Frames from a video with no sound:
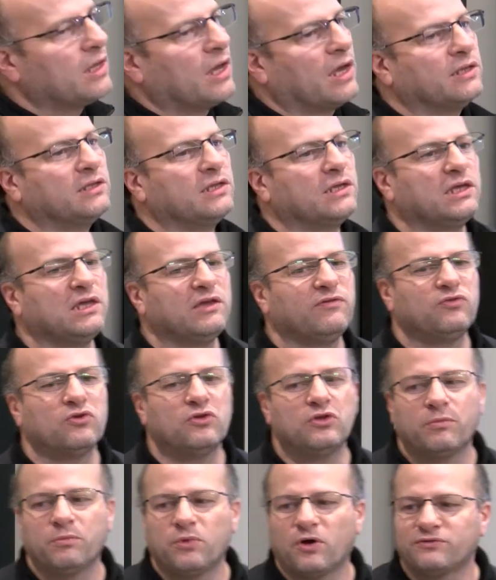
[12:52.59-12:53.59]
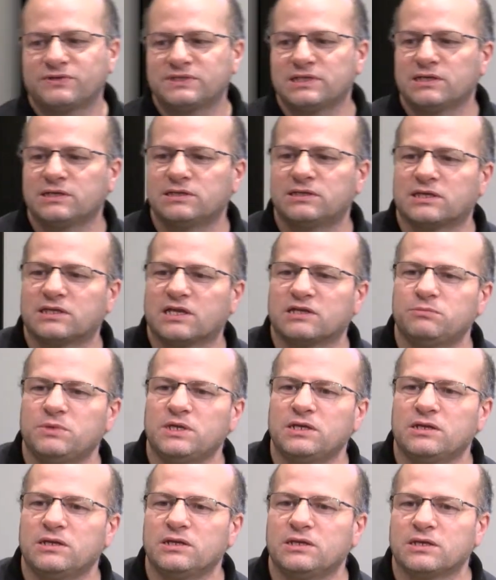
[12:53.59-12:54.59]
And if the number of cells that have
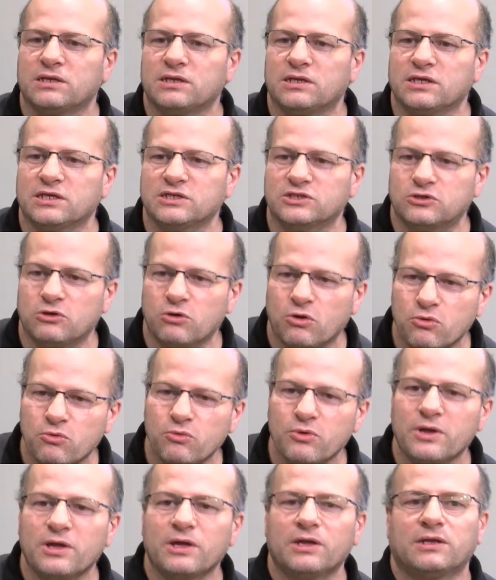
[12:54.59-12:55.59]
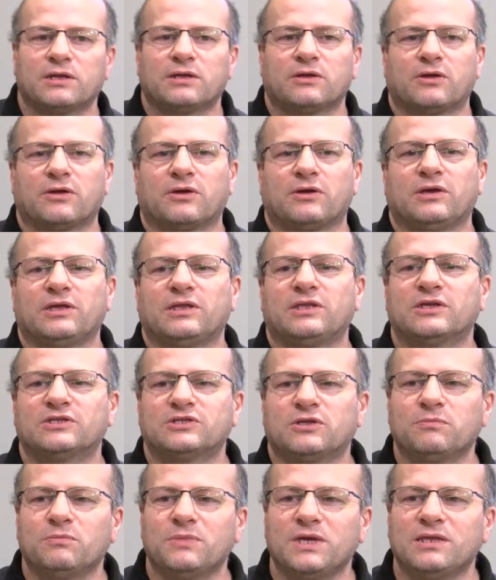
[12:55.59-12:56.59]
been edited is low, uh, it
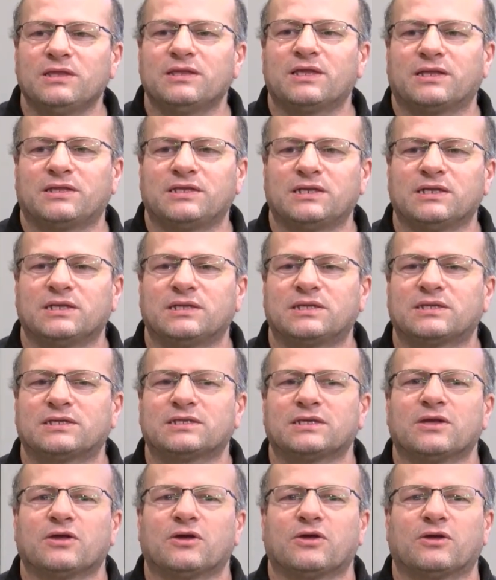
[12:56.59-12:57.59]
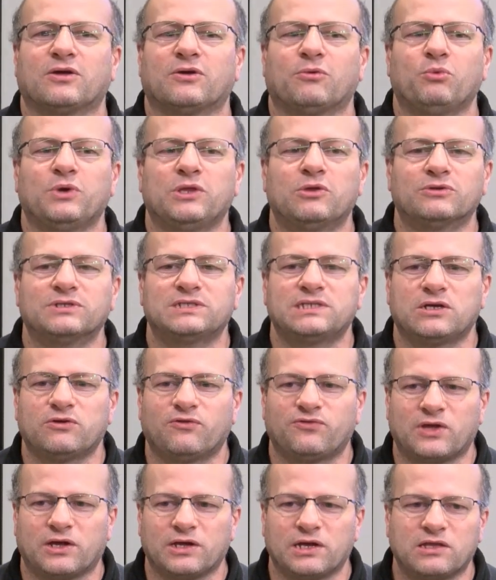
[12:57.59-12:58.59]
doesn't mean that it, uh, we don't see
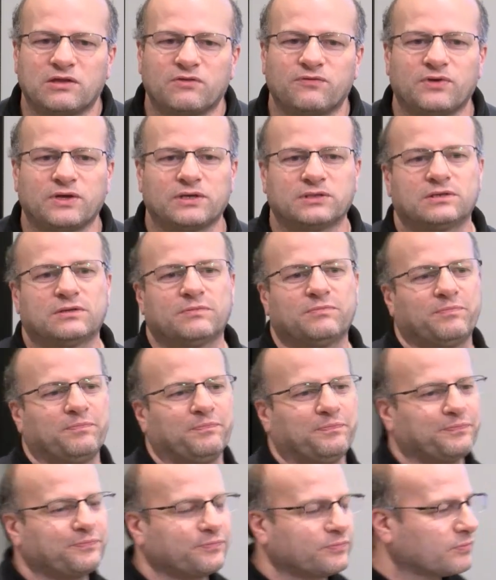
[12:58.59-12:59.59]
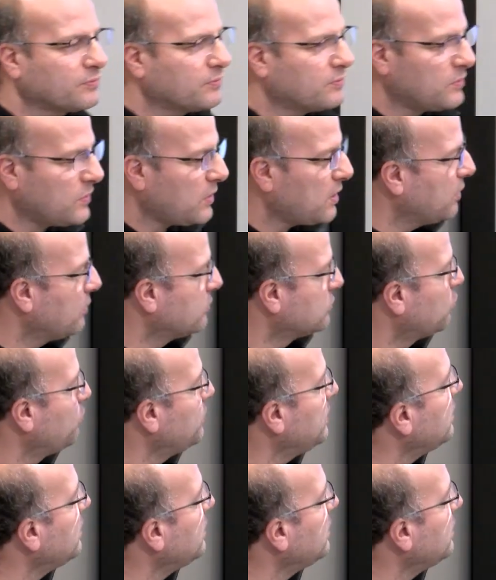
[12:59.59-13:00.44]
off-target effects. So we